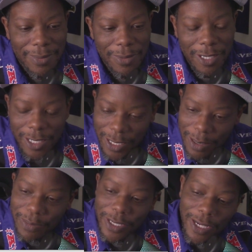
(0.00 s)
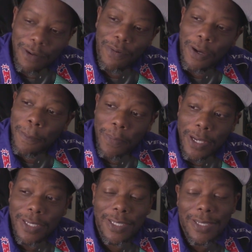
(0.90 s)
Because some second round
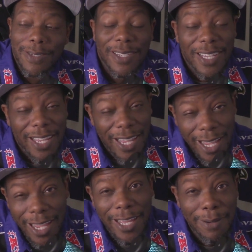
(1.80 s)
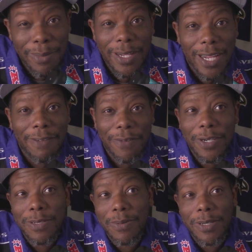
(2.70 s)
picks can be like
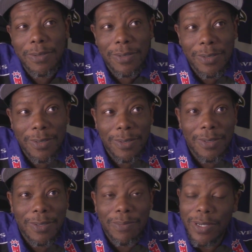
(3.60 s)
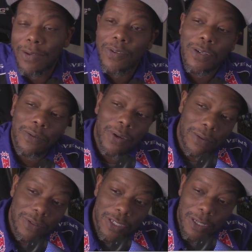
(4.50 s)
first round. But even though the
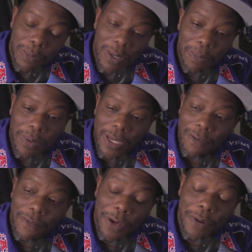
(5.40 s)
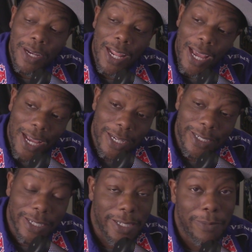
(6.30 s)
Ravens going to be picking very last
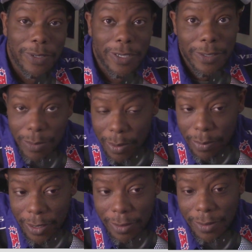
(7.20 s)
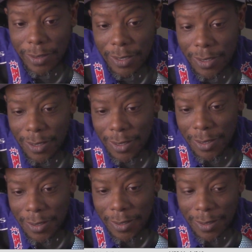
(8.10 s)
because they won the Super Bowls.
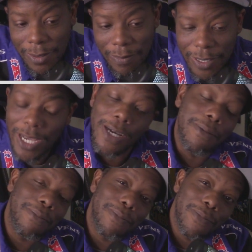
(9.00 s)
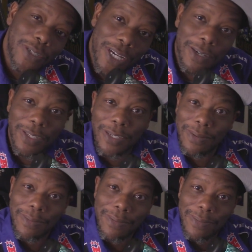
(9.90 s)
But yeah, what y'all
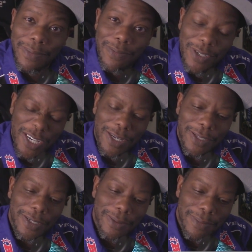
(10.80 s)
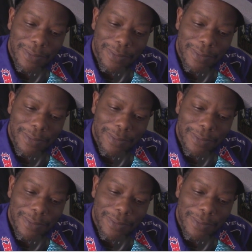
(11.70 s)
think?